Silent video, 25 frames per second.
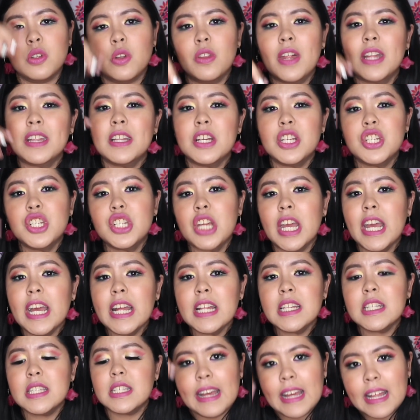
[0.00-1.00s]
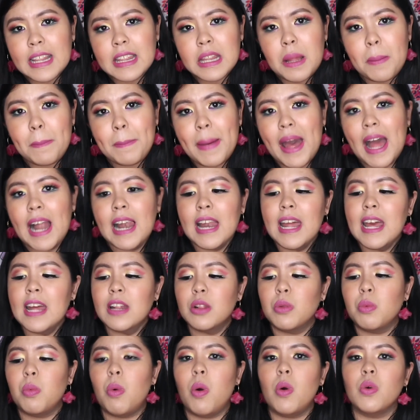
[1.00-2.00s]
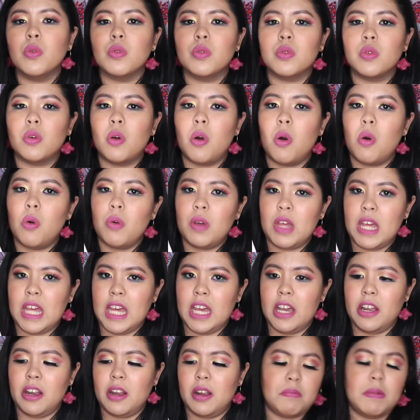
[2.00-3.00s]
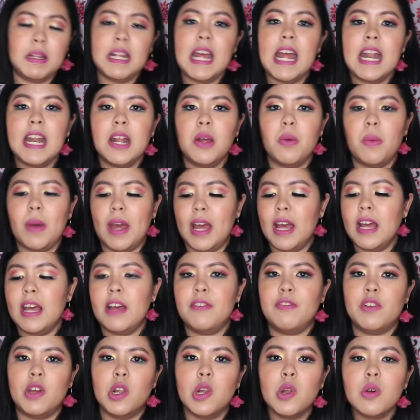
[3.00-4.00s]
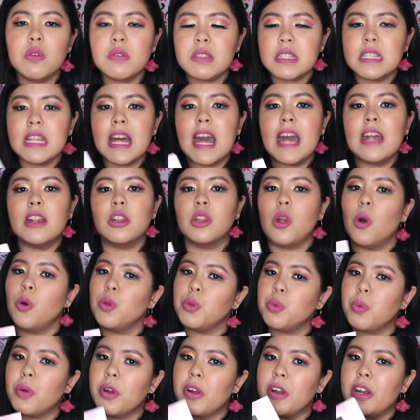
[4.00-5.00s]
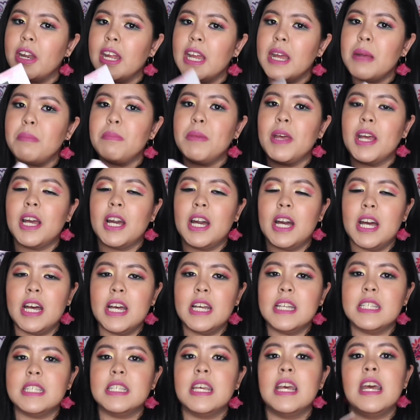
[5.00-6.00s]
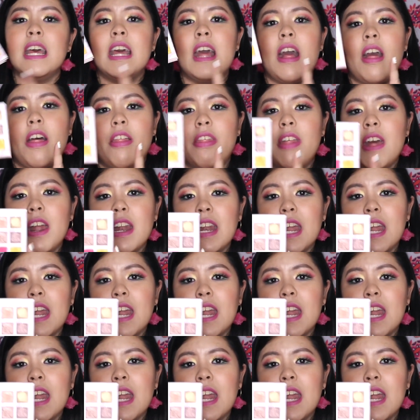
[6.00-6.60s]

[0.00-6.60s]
so that the shades in the palette won't go here. But anyway, if you lose that, don't worry because the